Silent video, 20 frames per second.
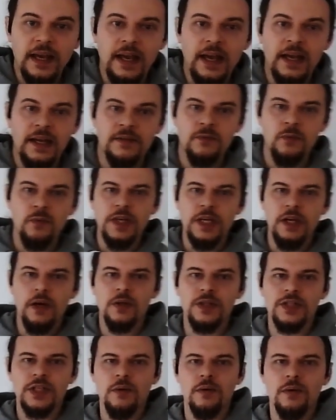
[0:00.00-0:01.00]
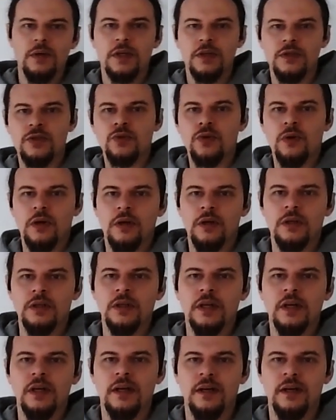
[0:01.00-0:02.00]
And we also control
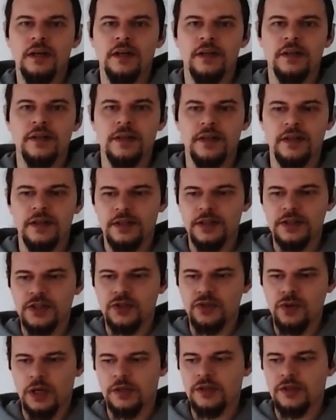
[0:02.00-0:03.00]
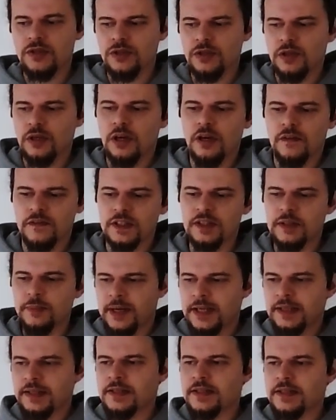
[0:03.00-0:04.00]
the structure of the
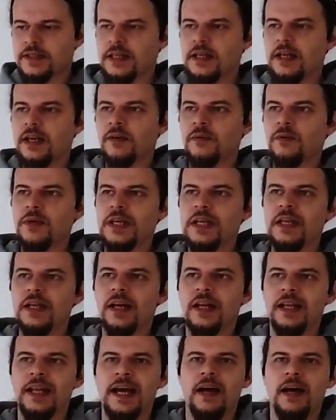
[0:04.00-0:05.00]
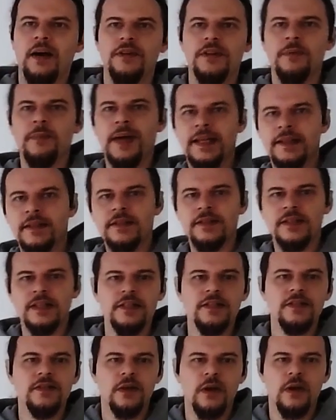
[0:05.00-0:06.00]
dependency, and we allow
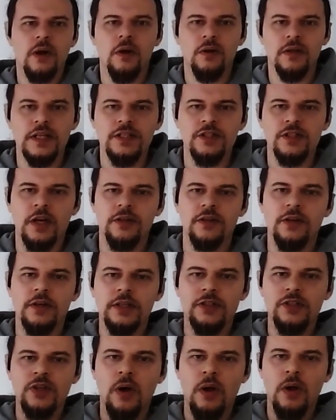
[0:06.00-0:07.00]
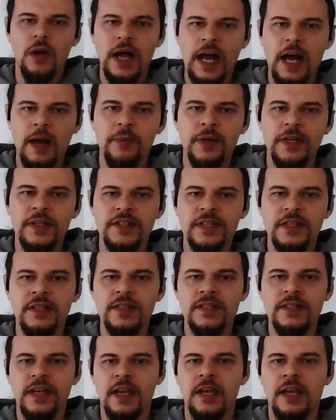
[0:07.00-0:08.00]
dependencies to call each other. It all happens in
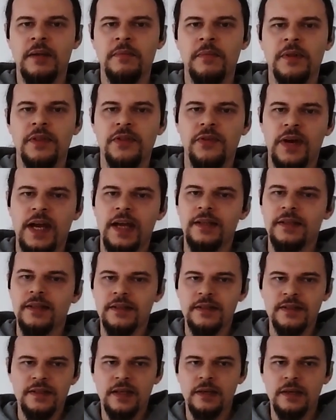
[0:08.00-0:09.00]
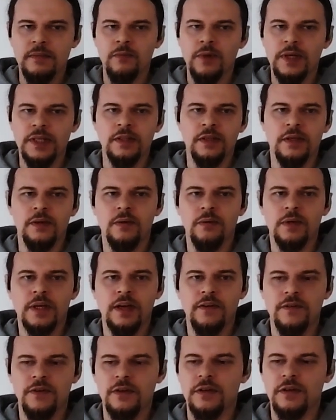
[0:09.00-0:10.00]
the same thread, in the same window,
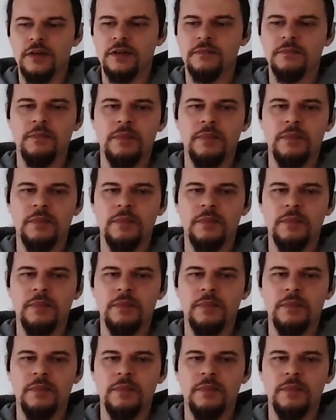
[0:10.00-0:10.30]
whatever